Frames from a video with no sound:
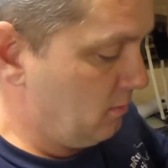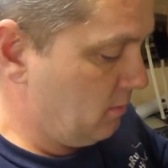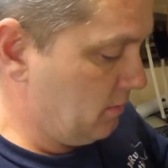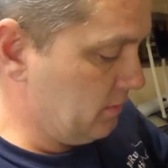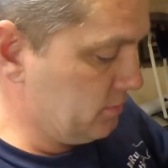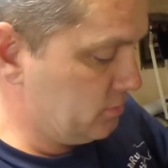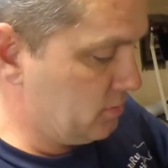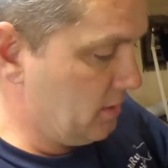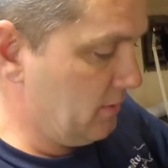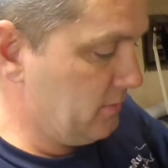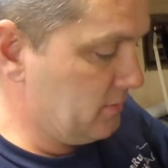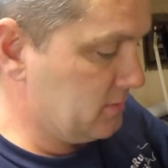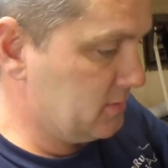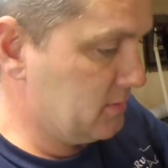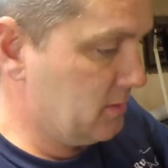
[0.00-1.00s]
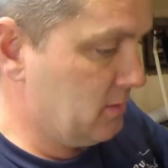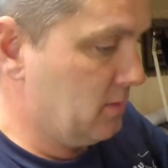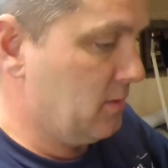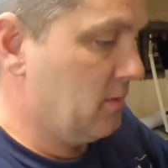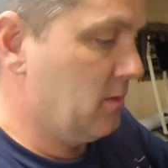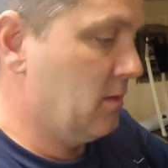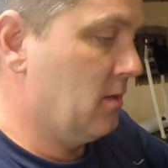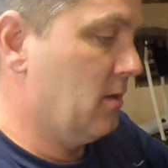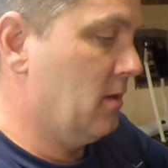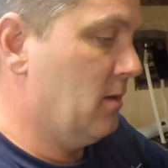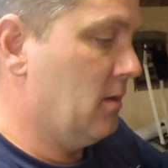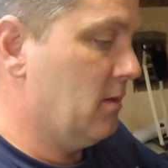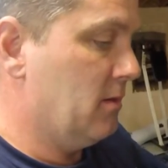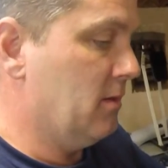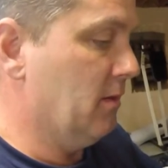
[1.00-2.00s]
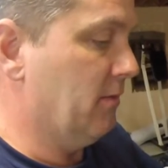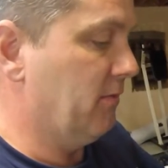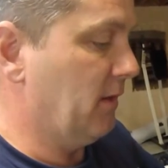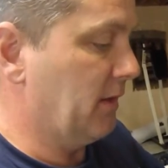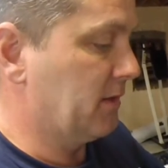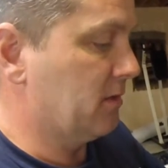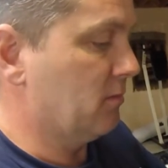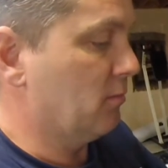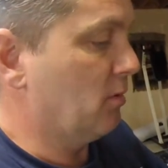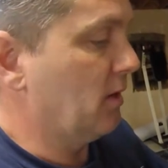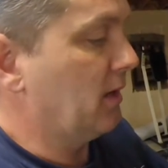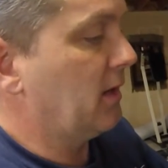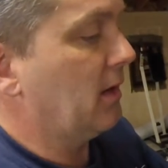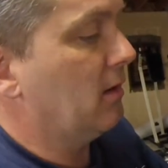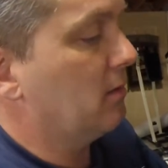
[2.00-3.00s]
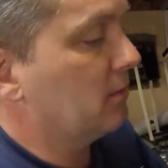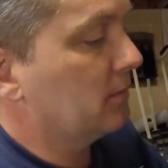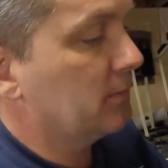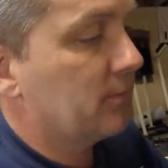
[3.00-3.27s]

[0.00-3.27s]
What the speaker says: and try this deflector break out.